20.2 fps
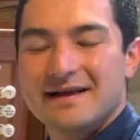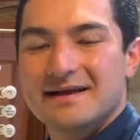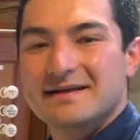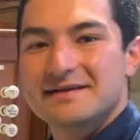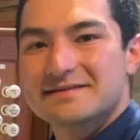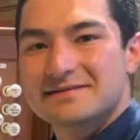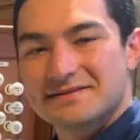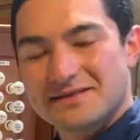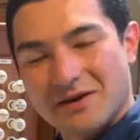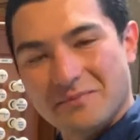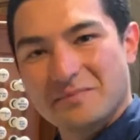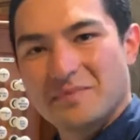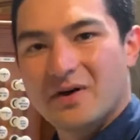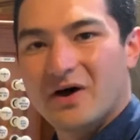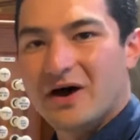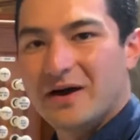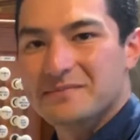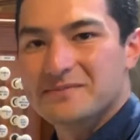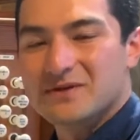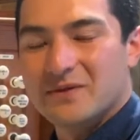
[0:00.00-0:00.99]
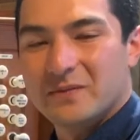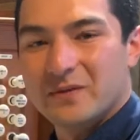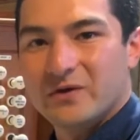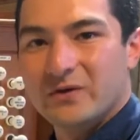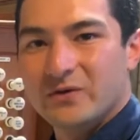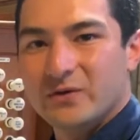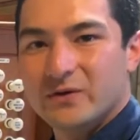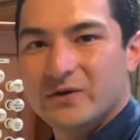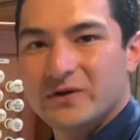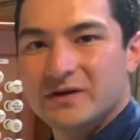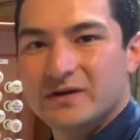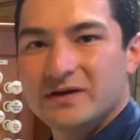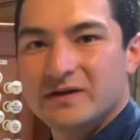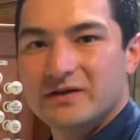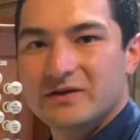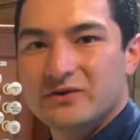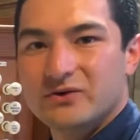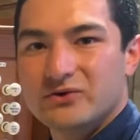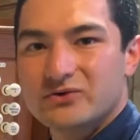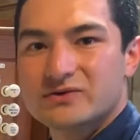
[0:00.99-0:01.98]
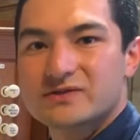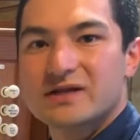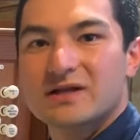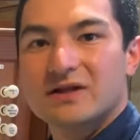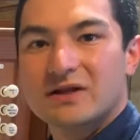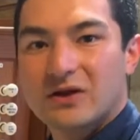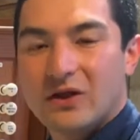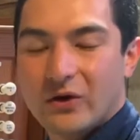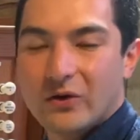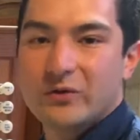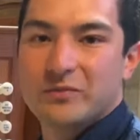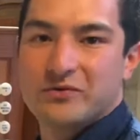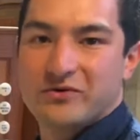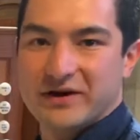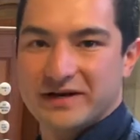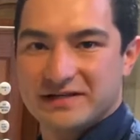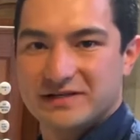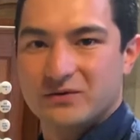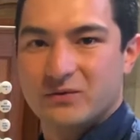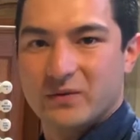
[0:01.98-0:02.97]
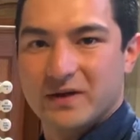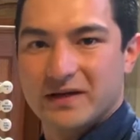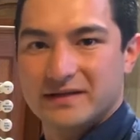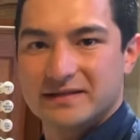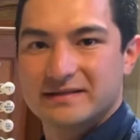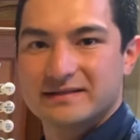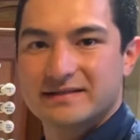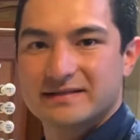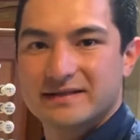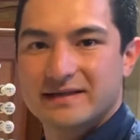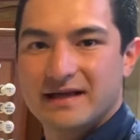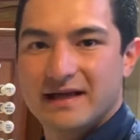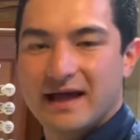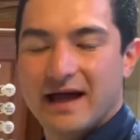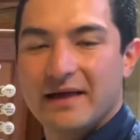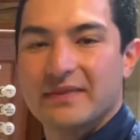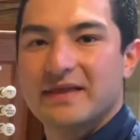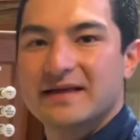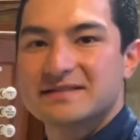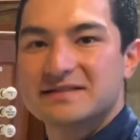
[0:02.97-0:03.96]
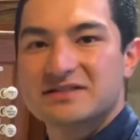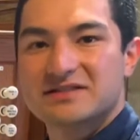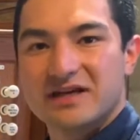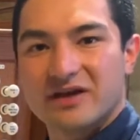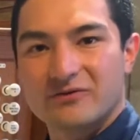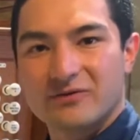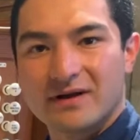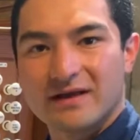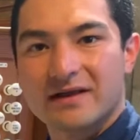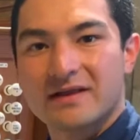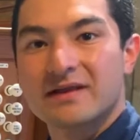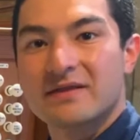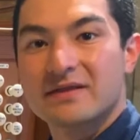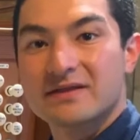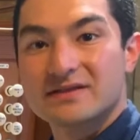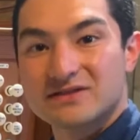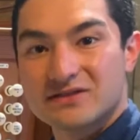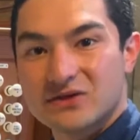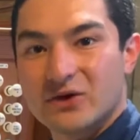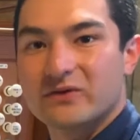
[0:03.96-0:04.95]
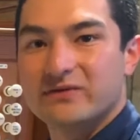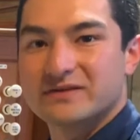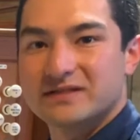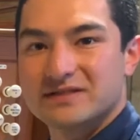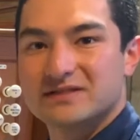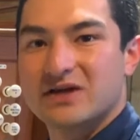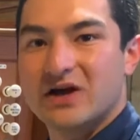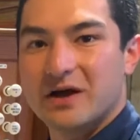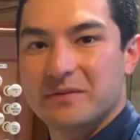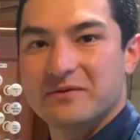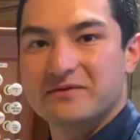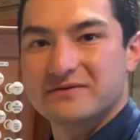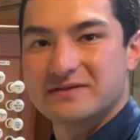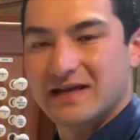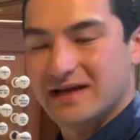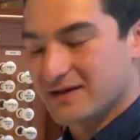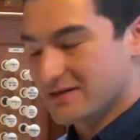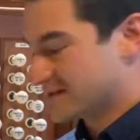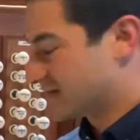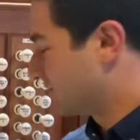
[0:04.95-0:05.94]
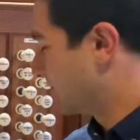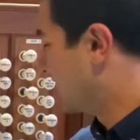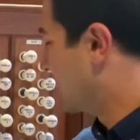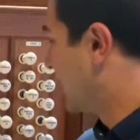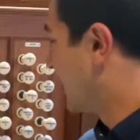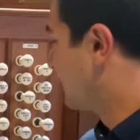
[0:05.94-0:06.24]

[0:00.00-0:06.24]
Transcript: Some pipes on the organ use low pressure wind, and these are generally the softer type of sounds that we have